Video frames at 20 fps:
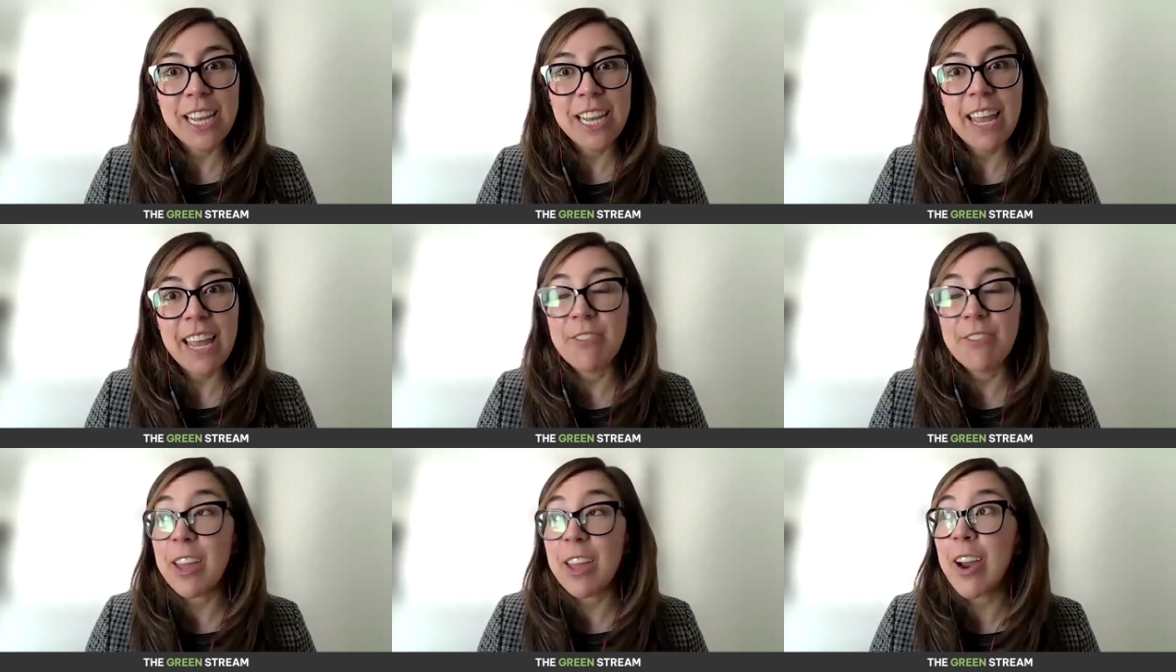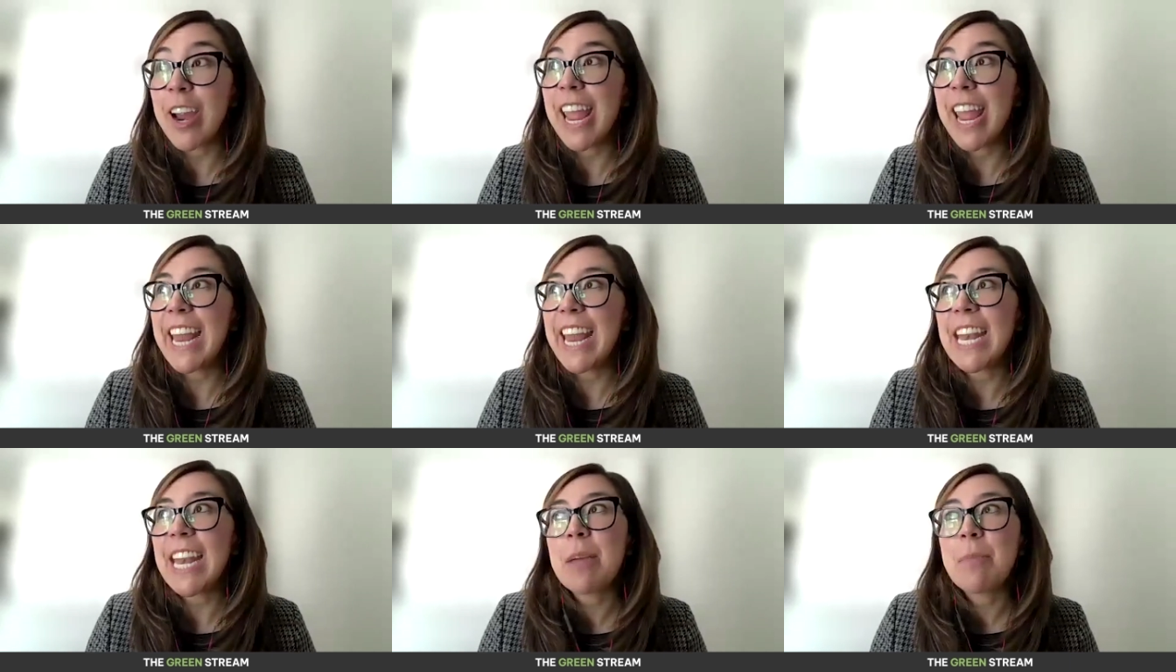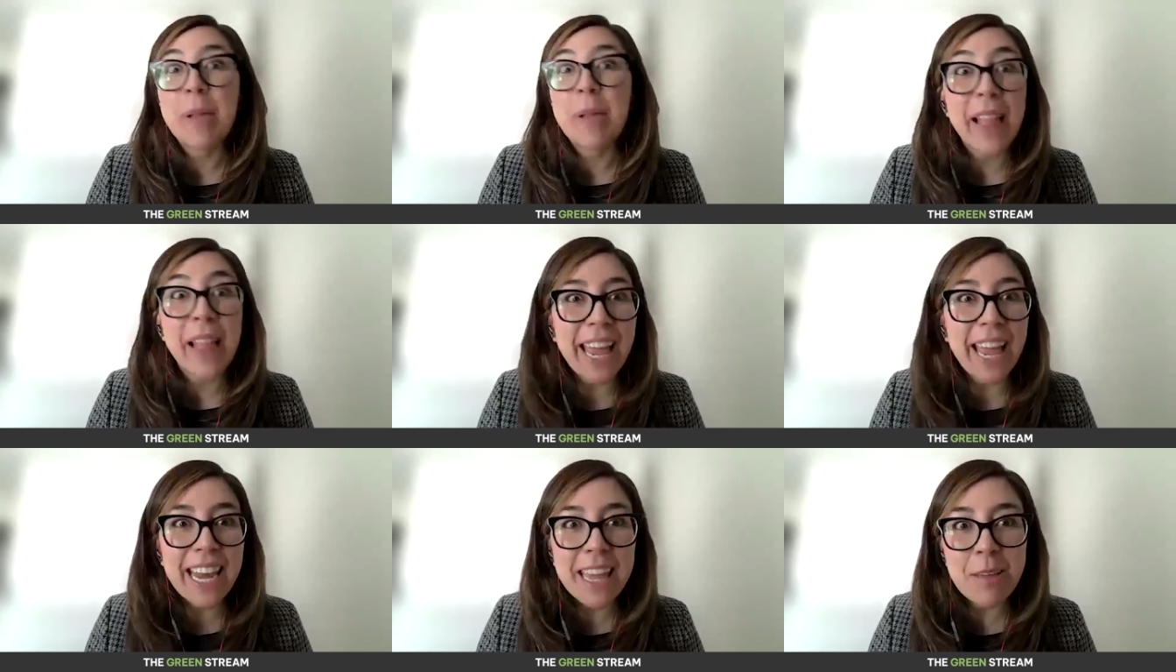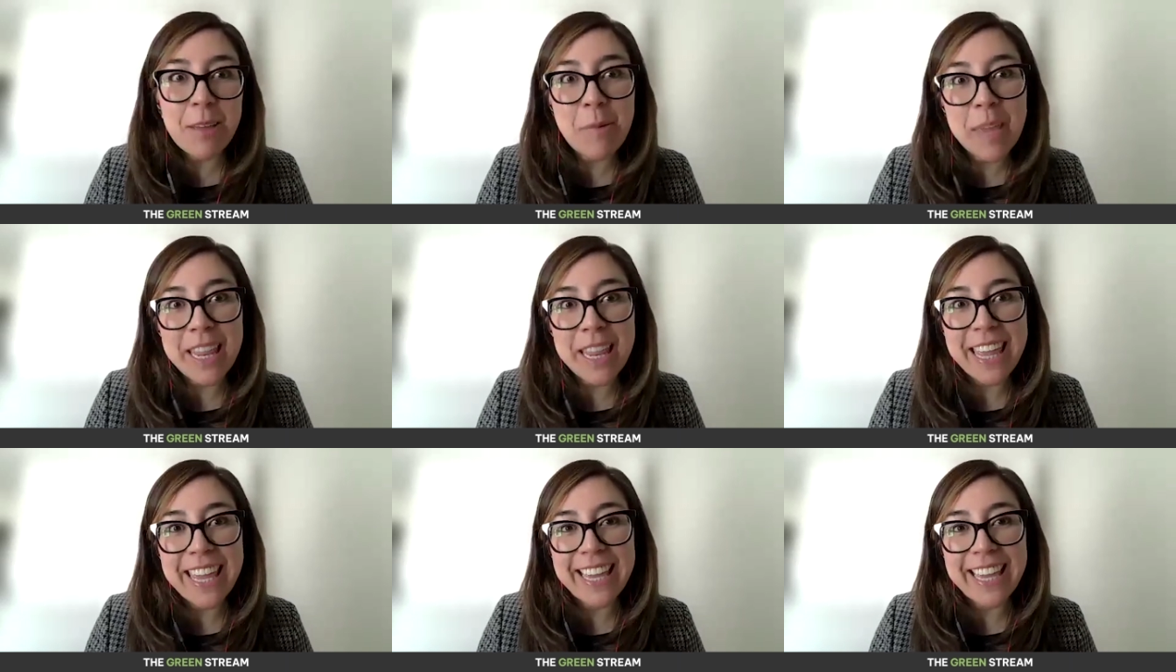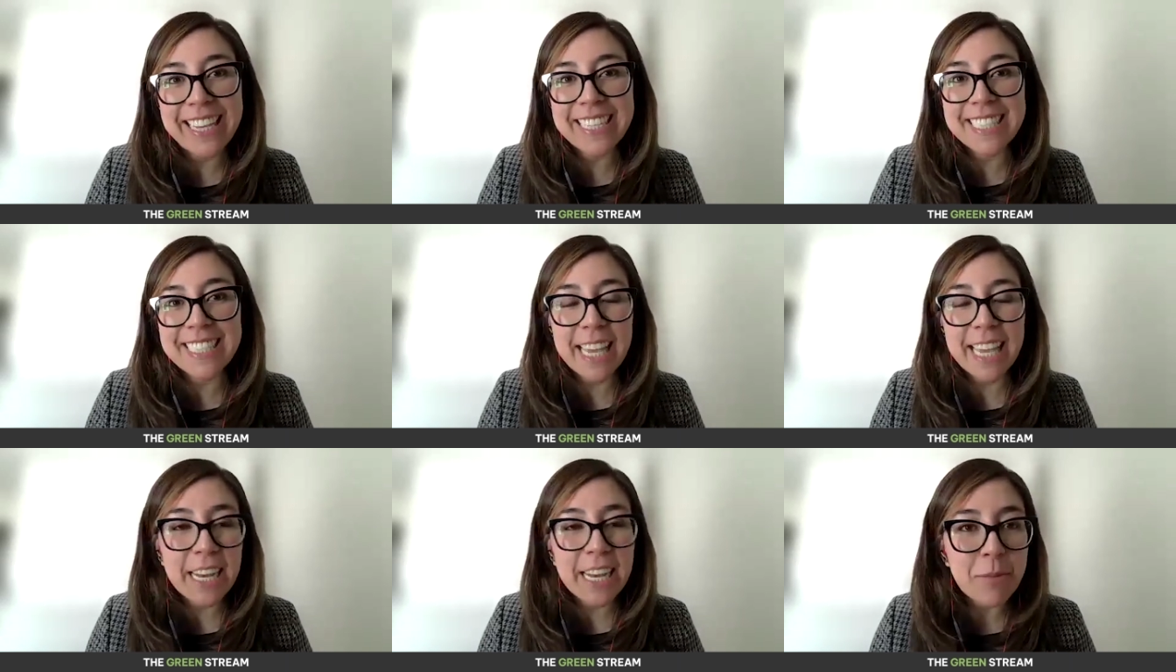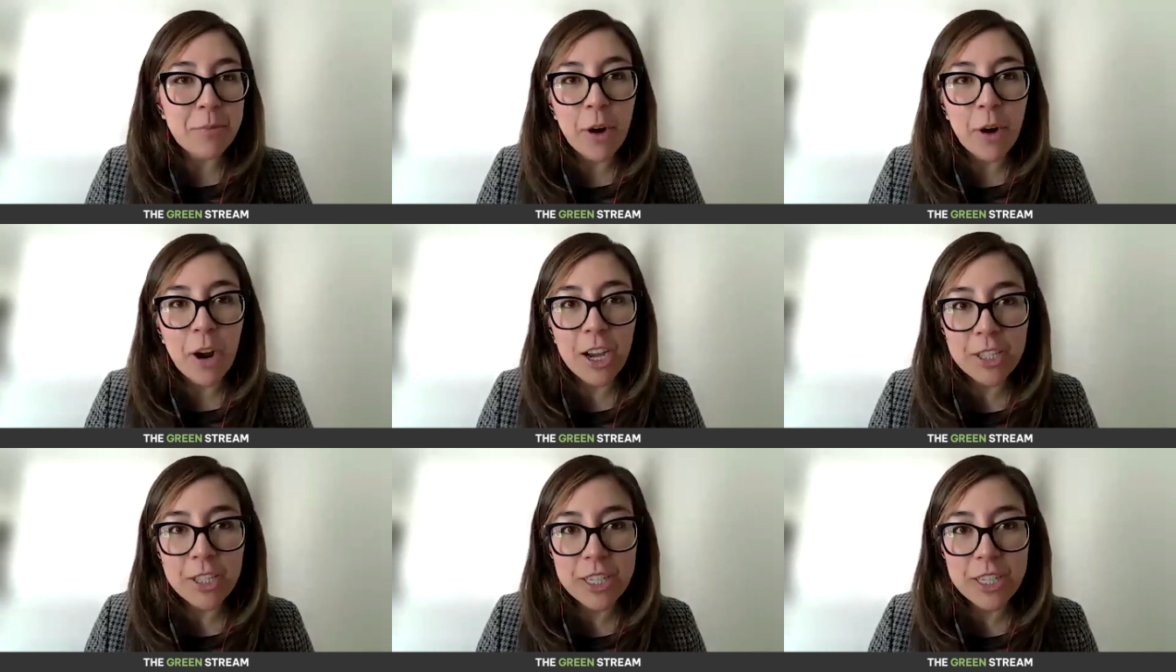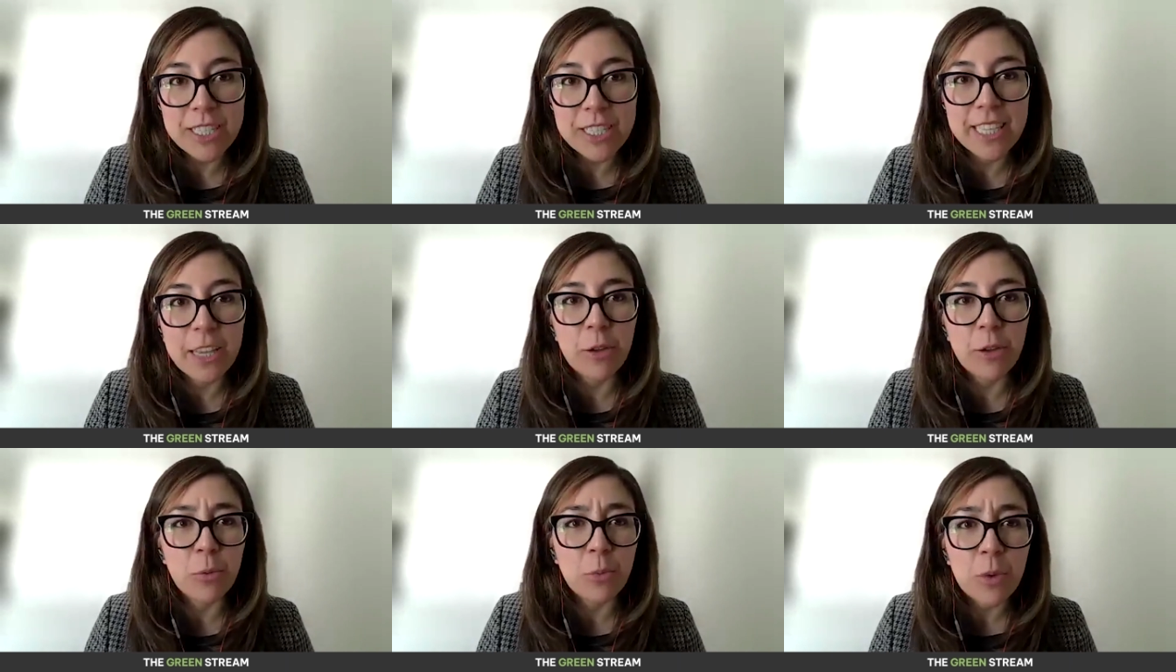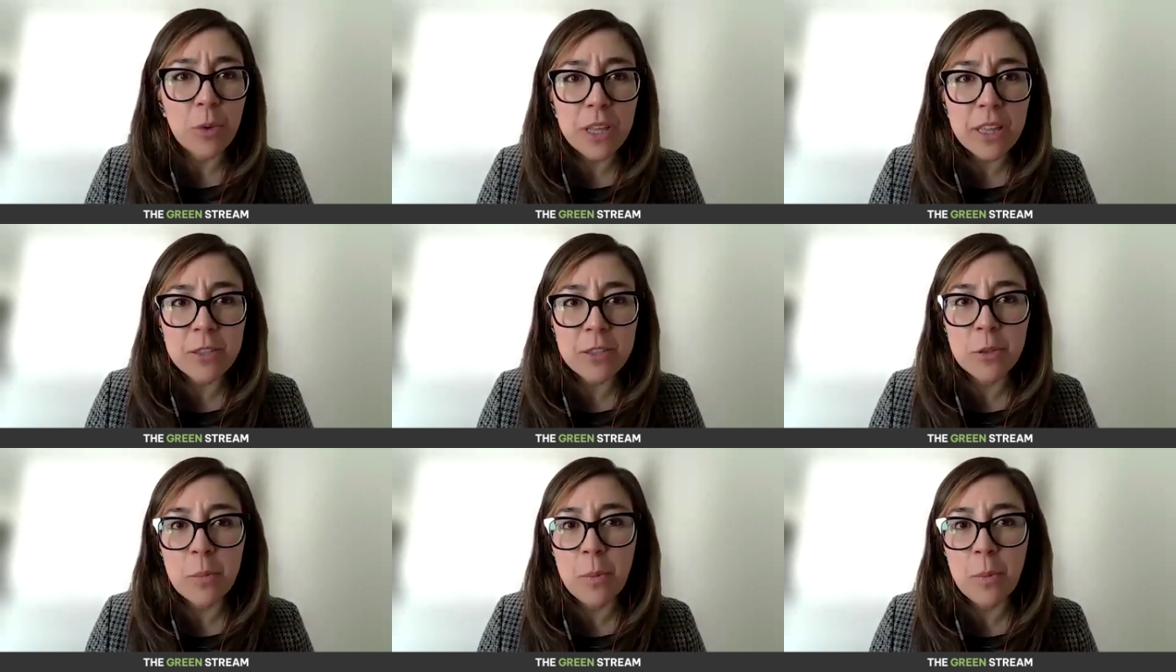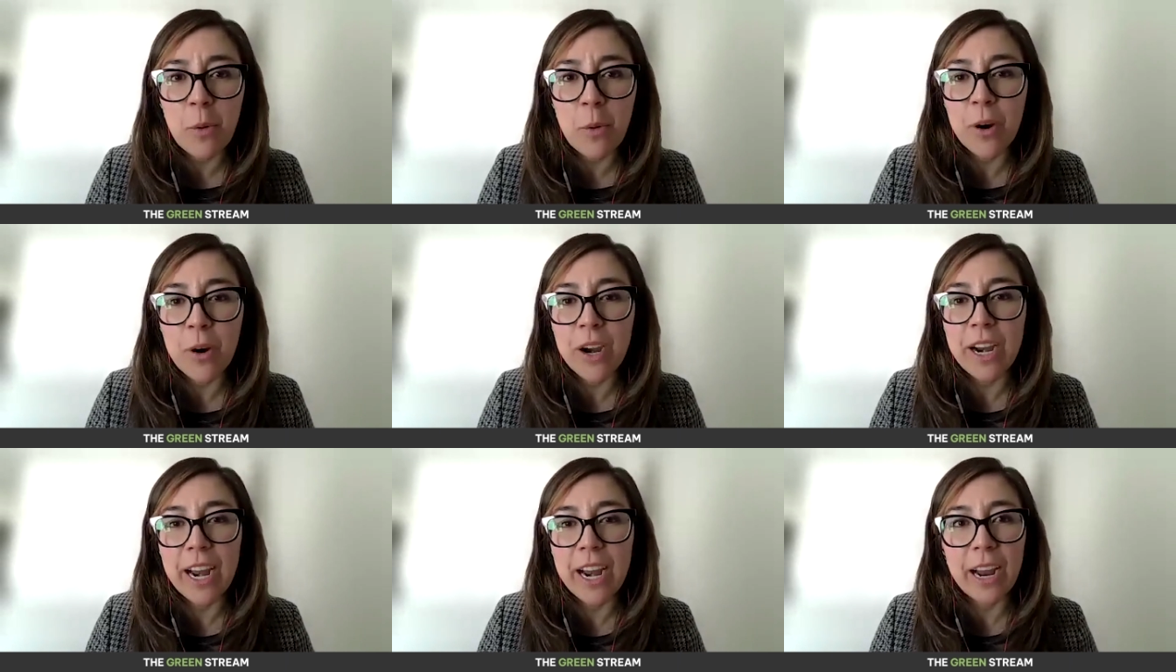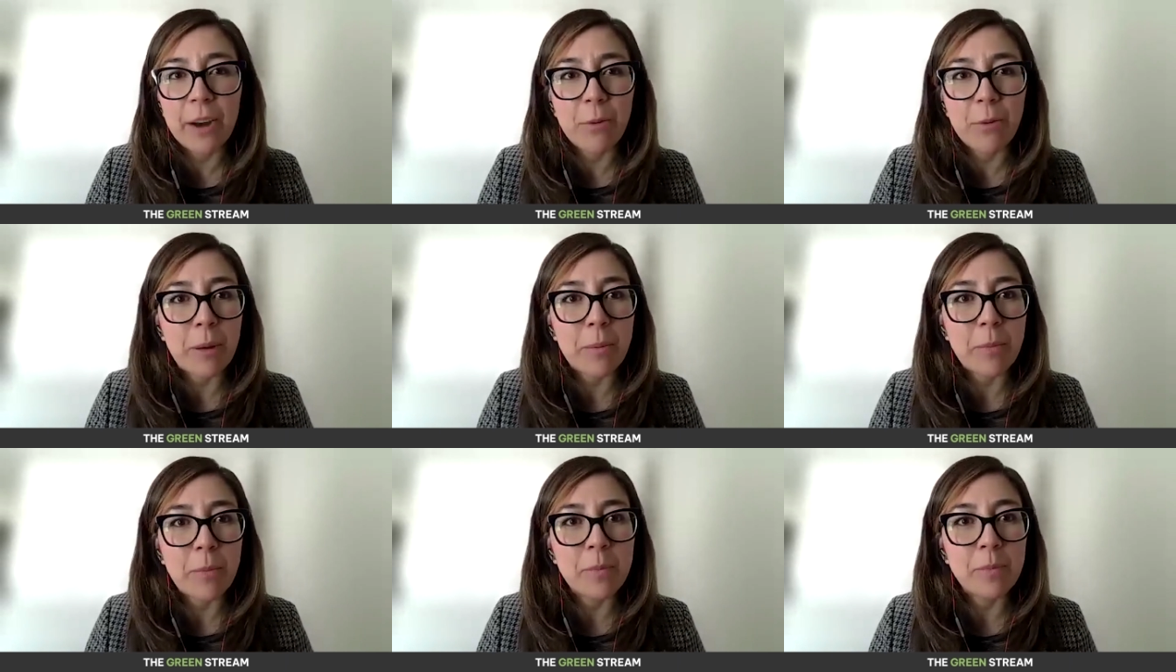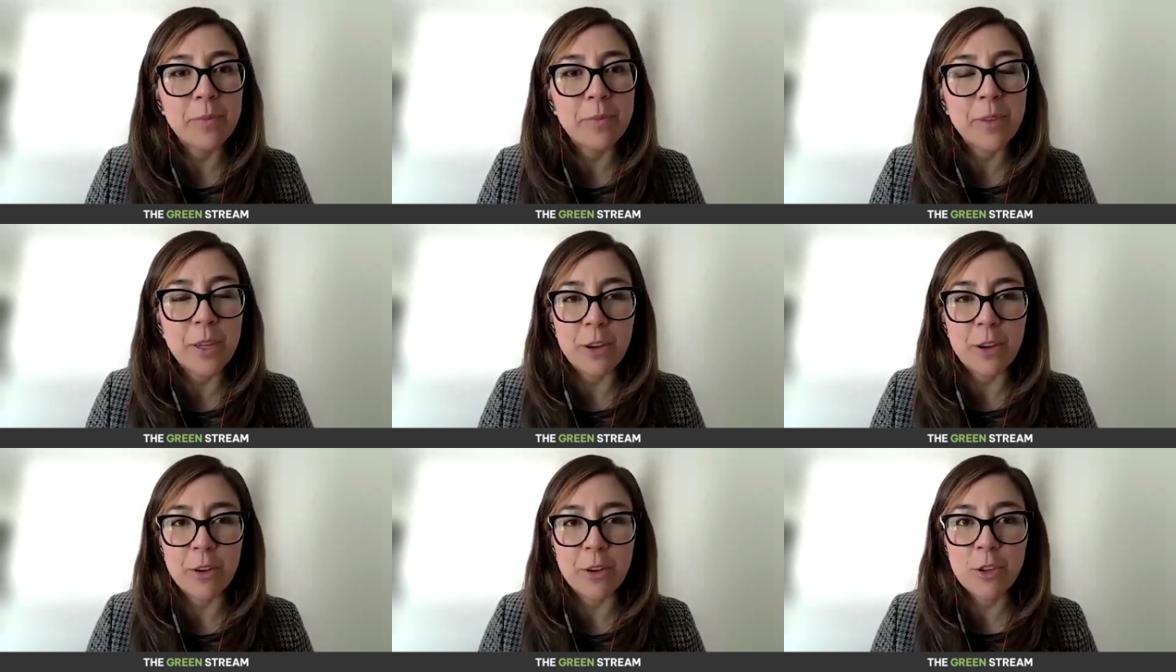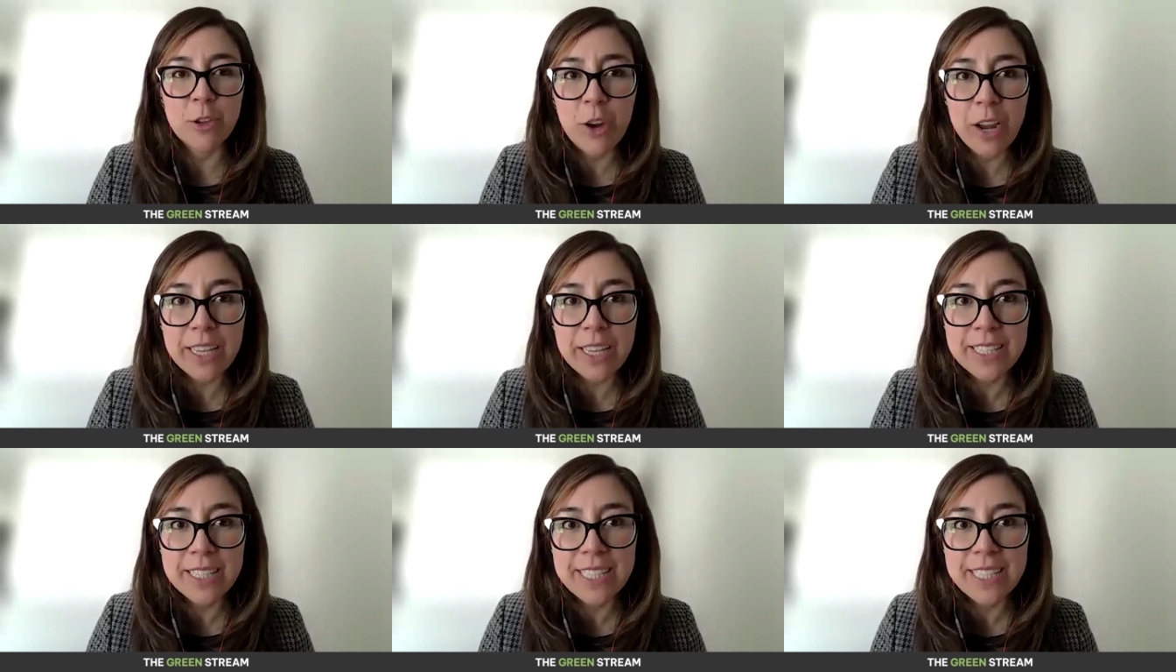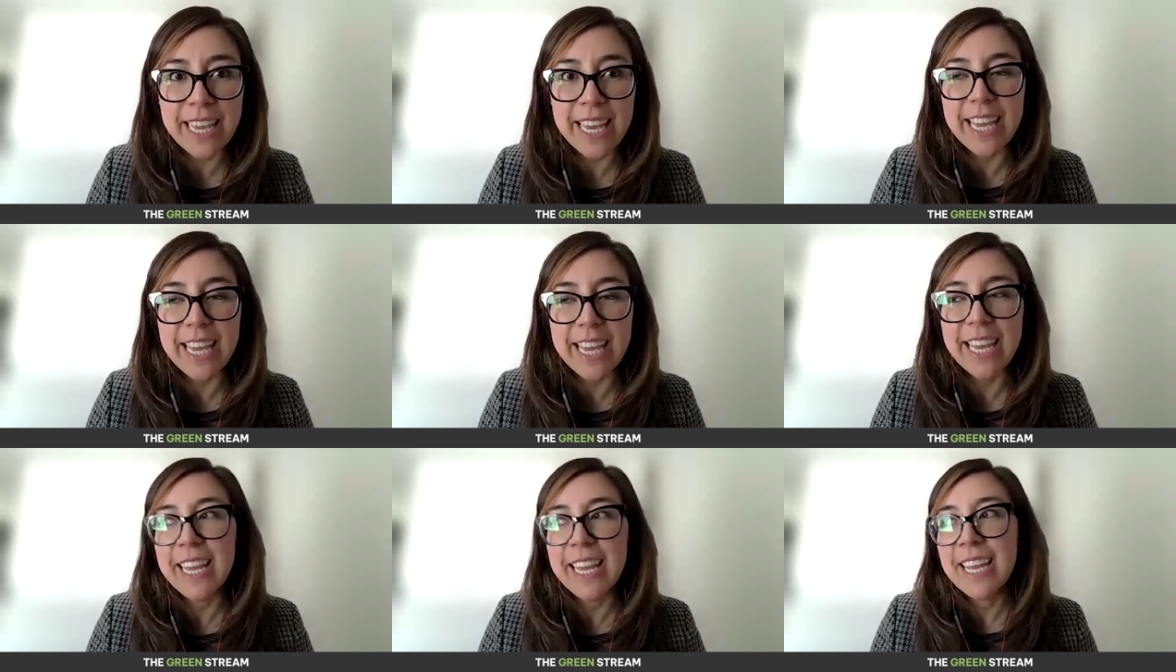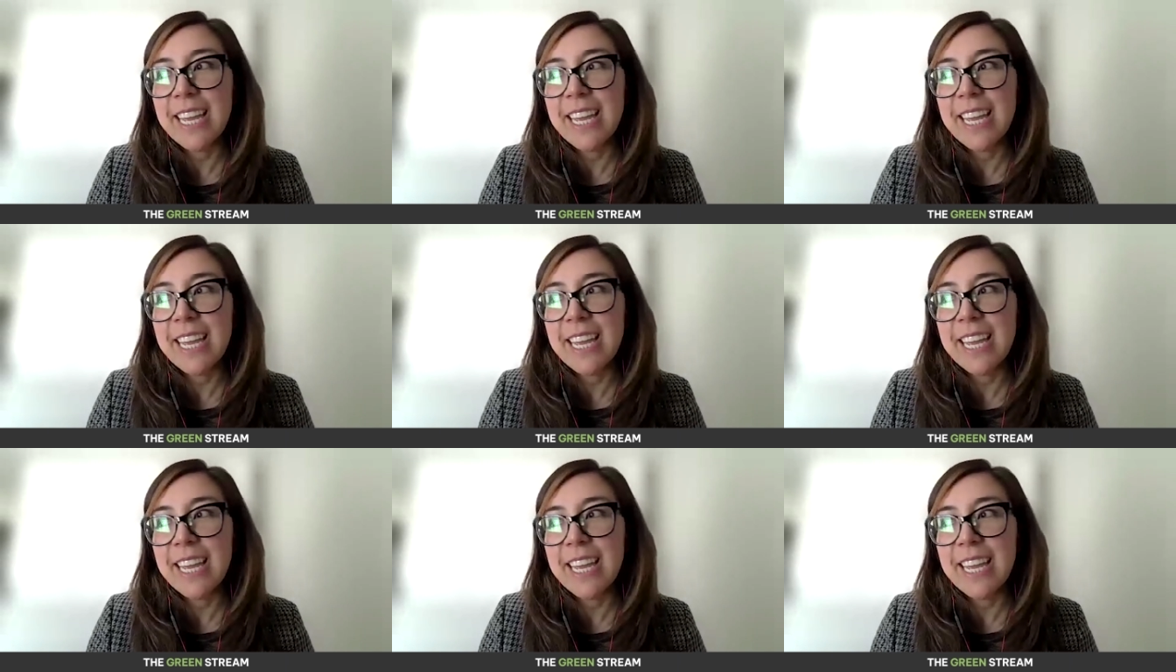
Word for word: if there are any planning meetings any projects that you really support around you know transit